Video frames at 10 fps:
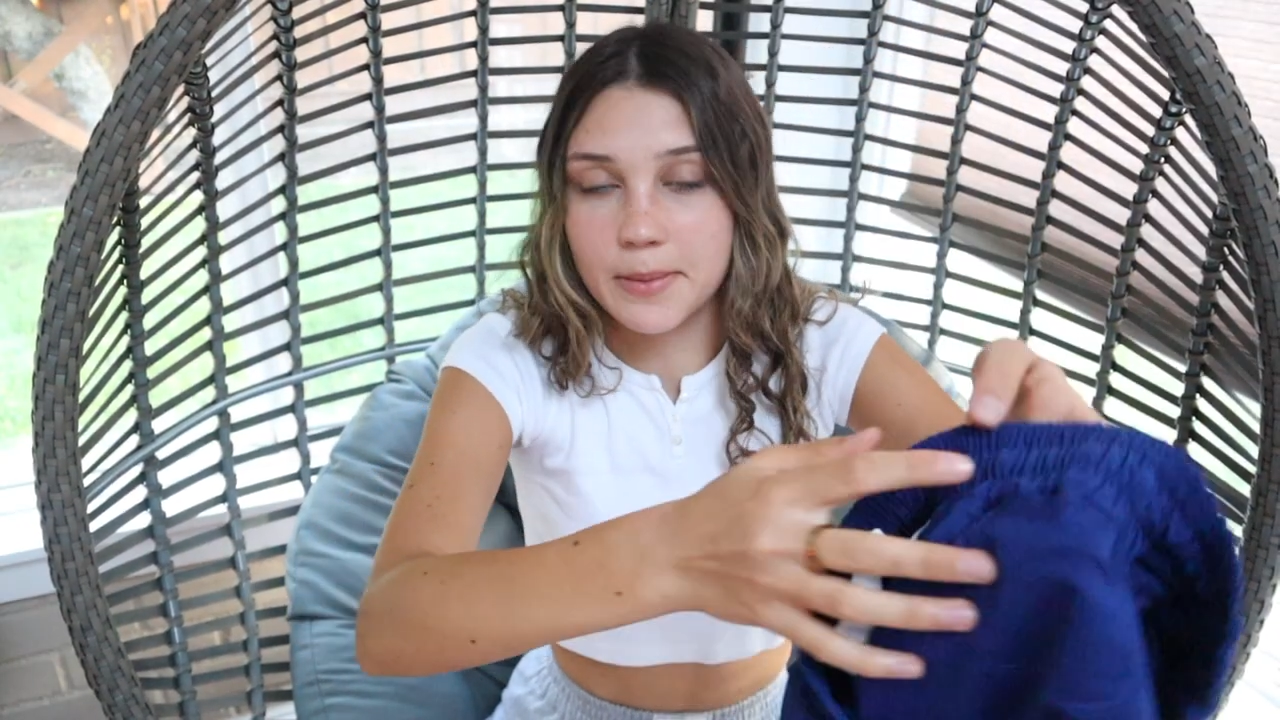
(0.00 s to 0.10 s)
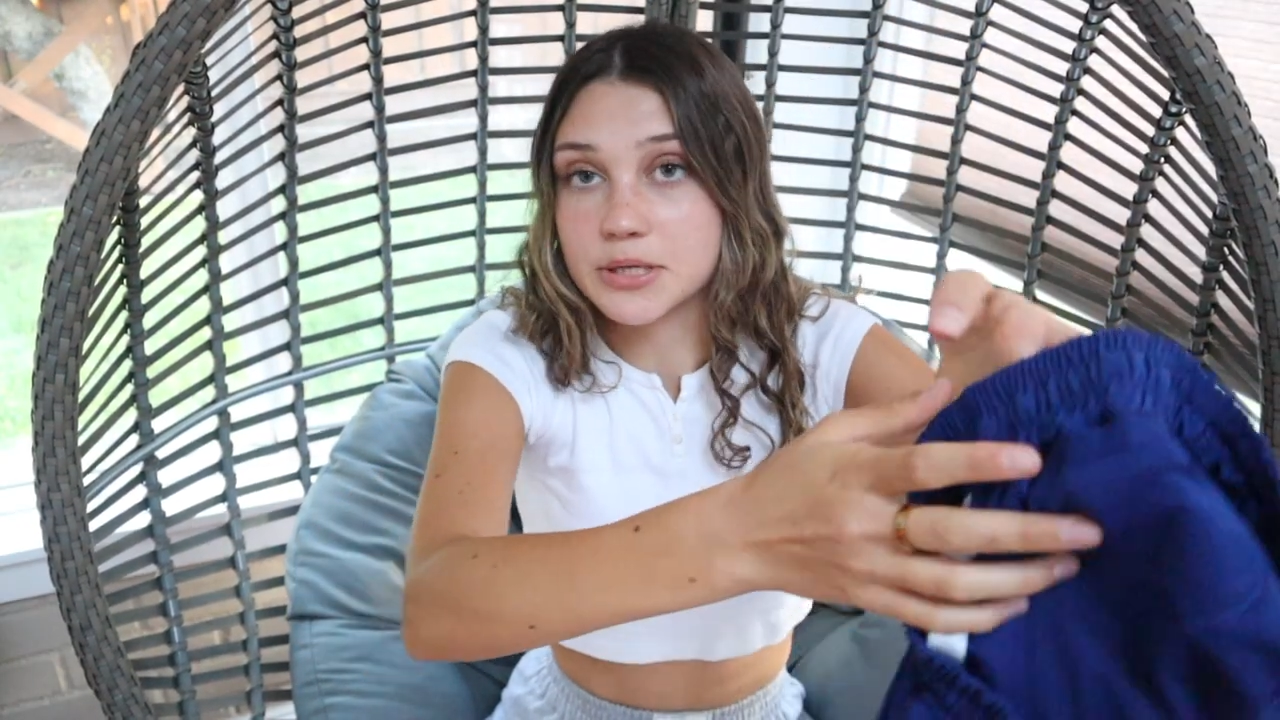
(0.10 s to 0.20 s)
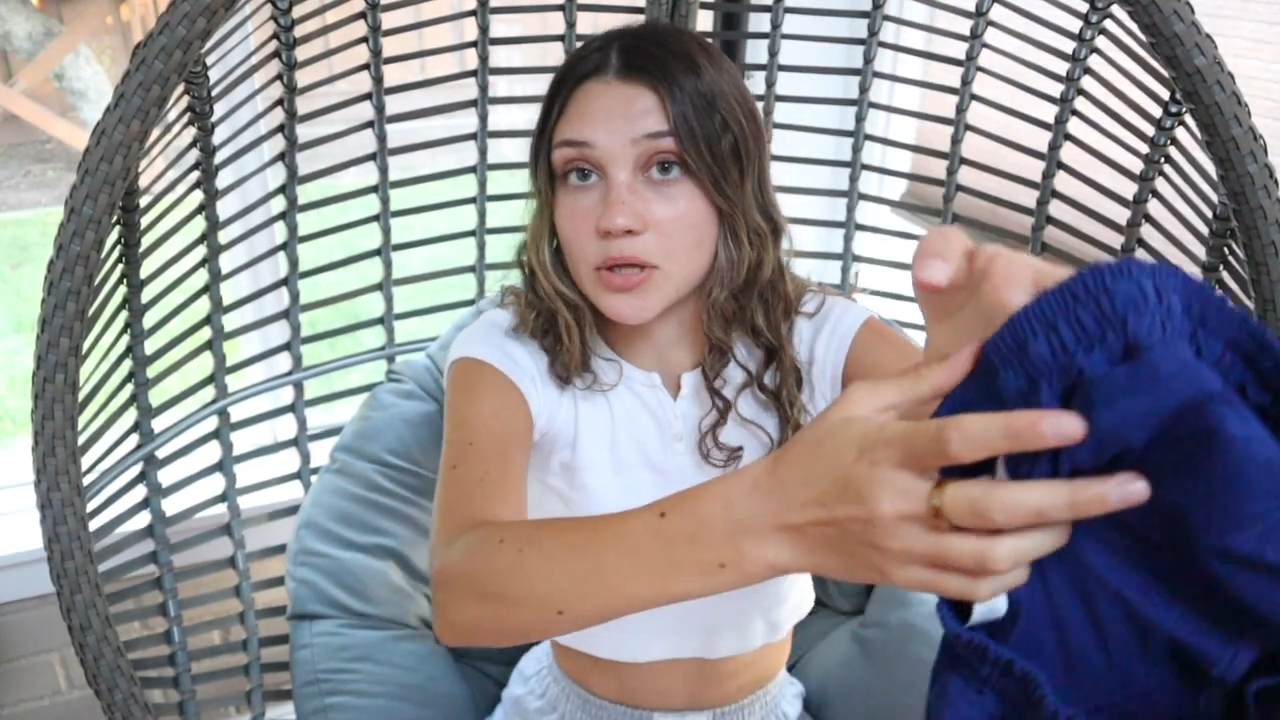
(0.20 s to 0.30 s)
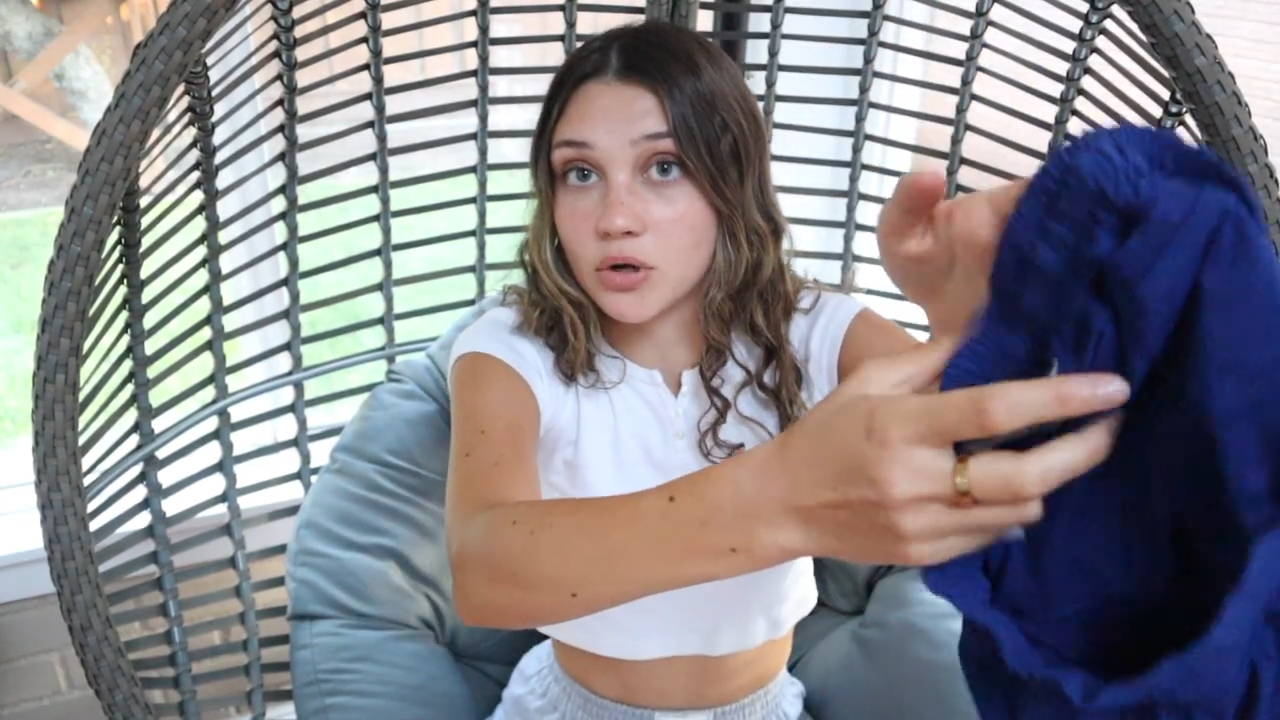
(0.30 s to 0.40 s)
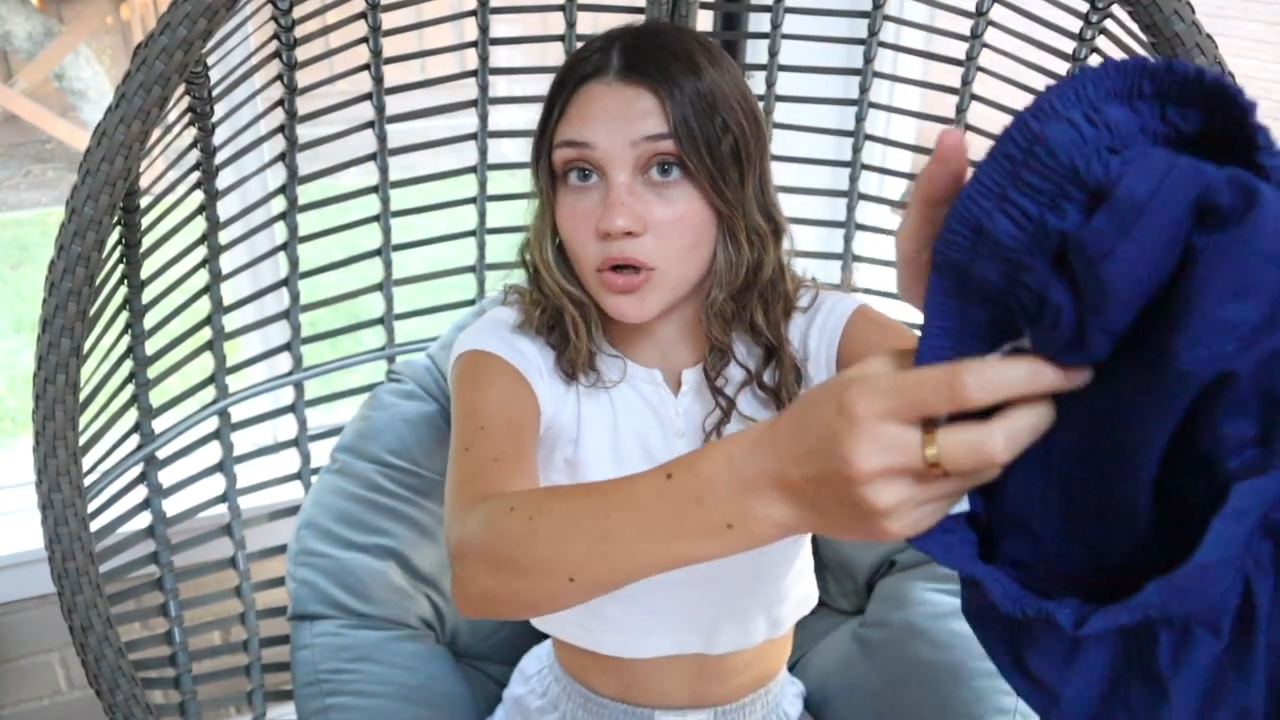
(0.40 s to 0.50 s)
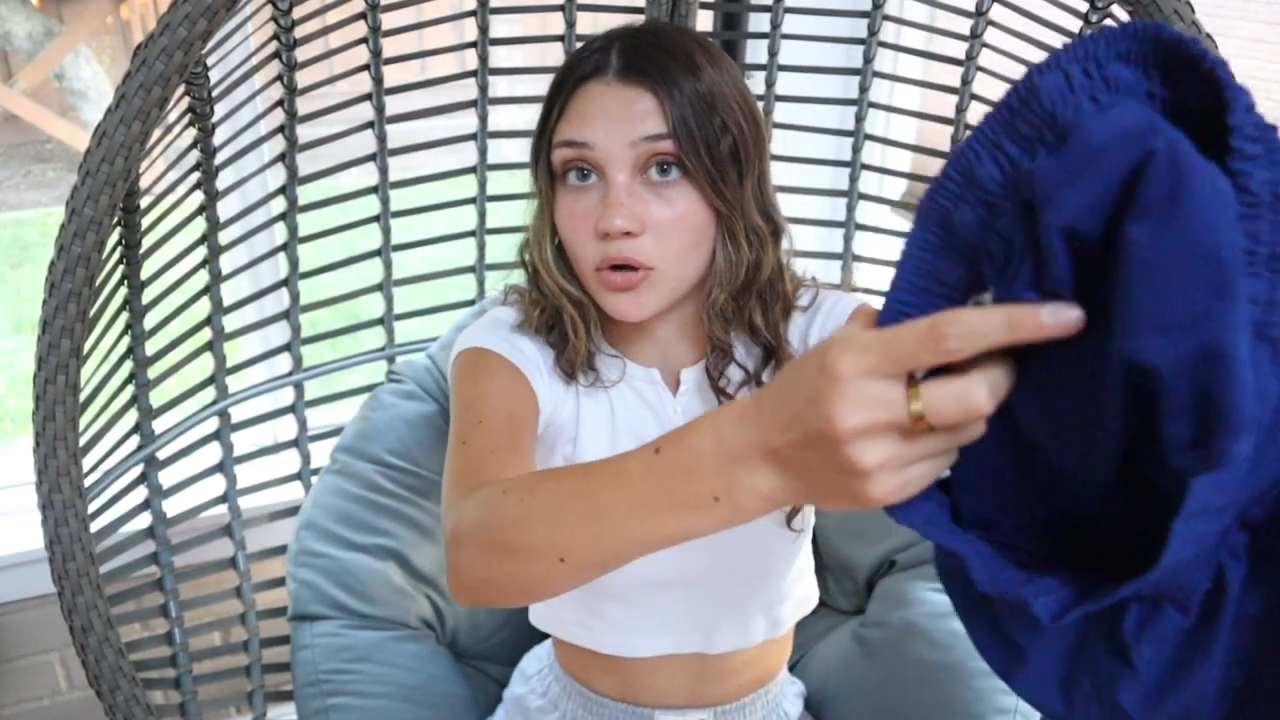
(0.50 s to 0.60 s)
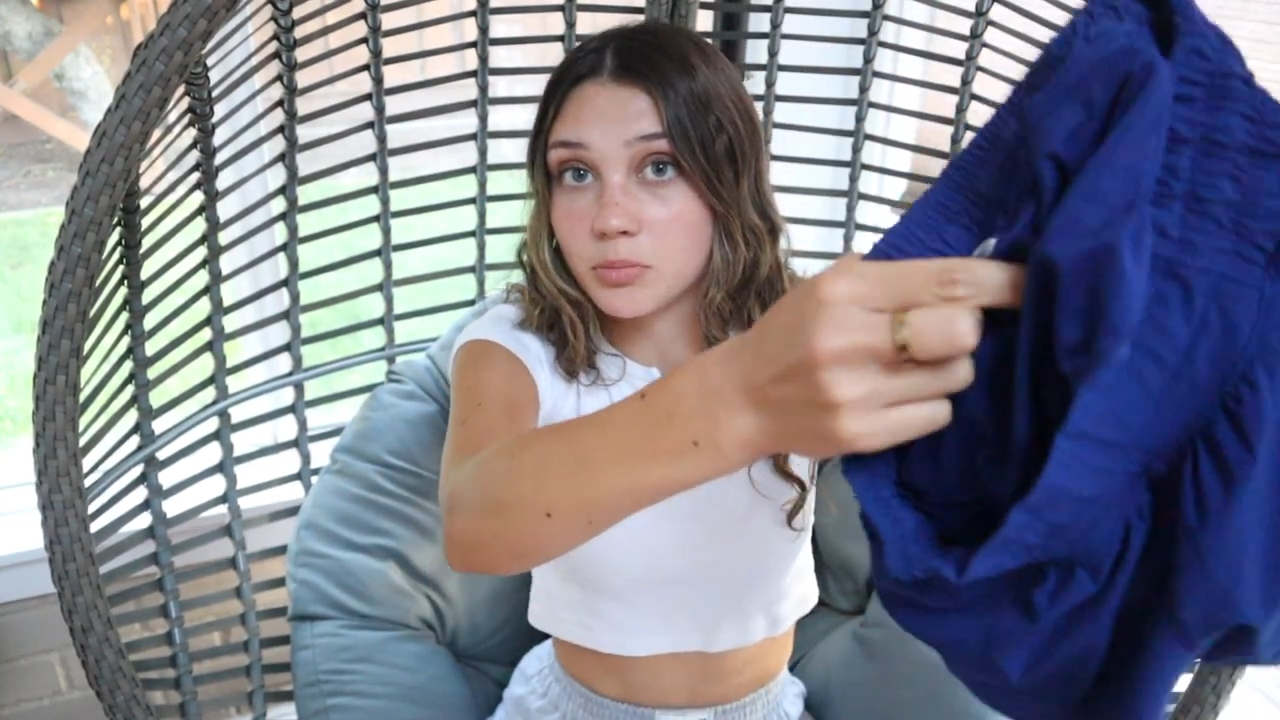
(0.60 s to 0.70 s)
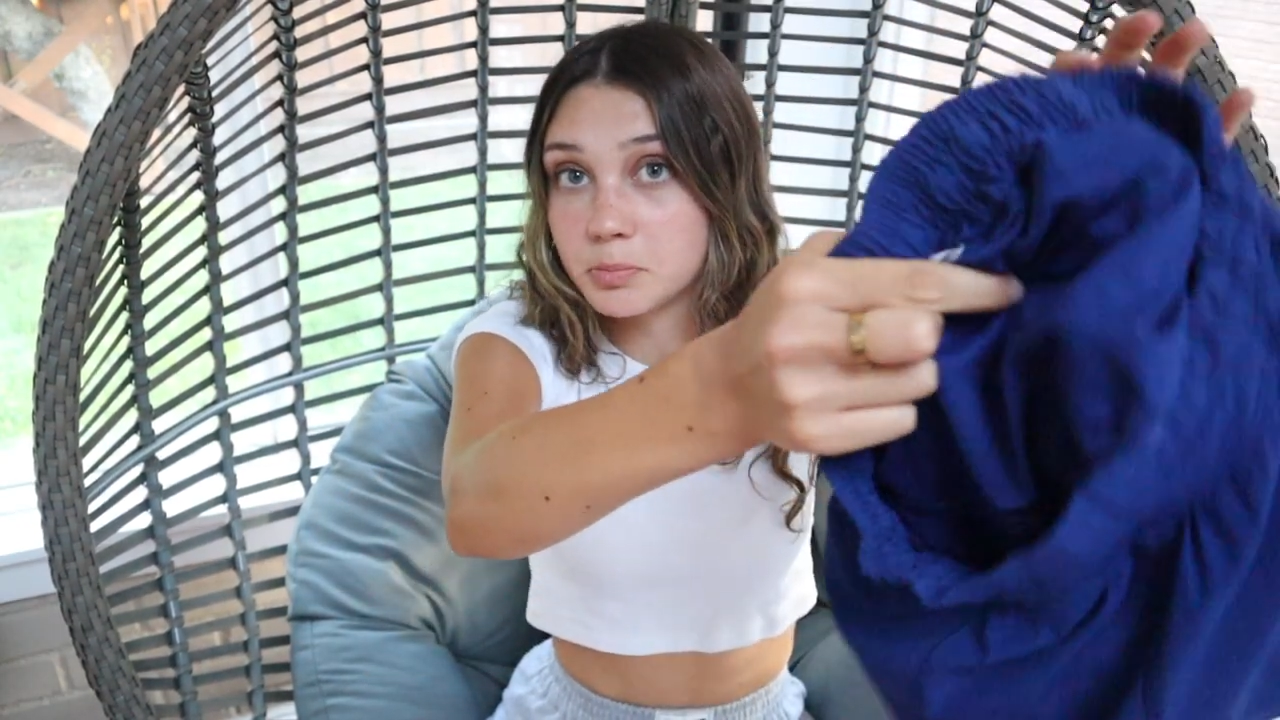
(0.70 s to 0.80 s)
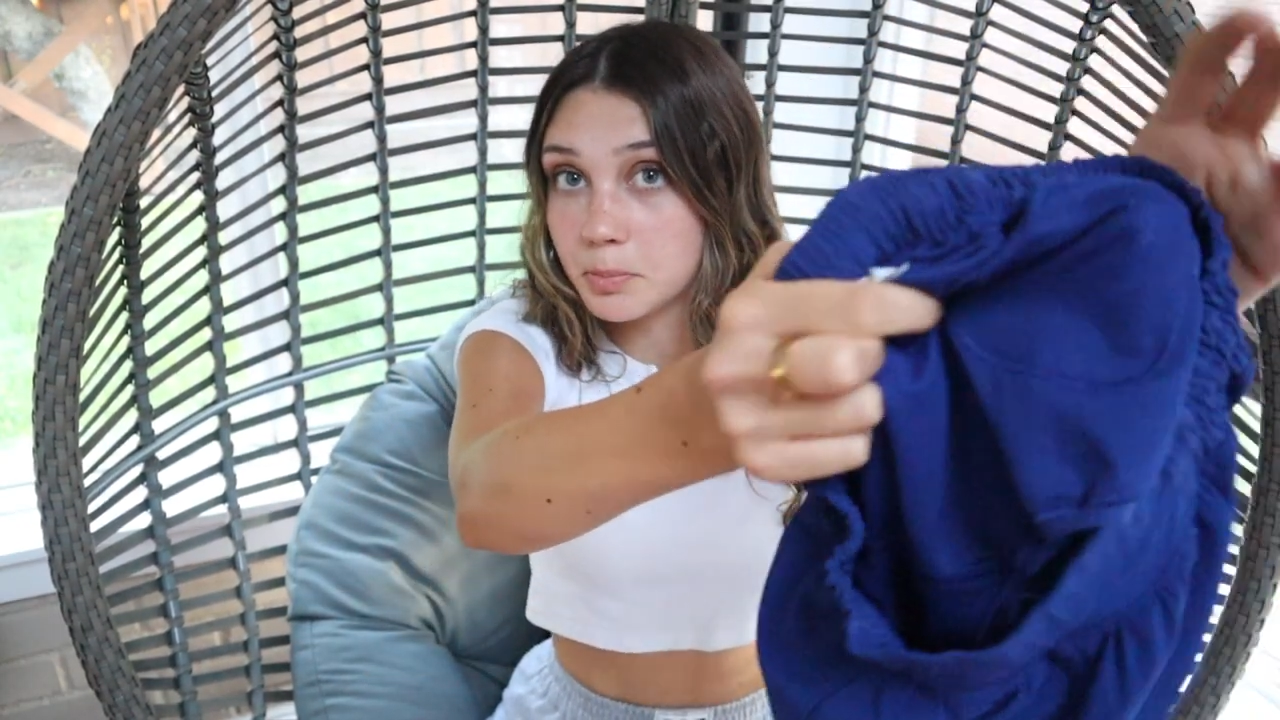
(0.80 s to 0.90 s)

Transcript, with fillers: there's a little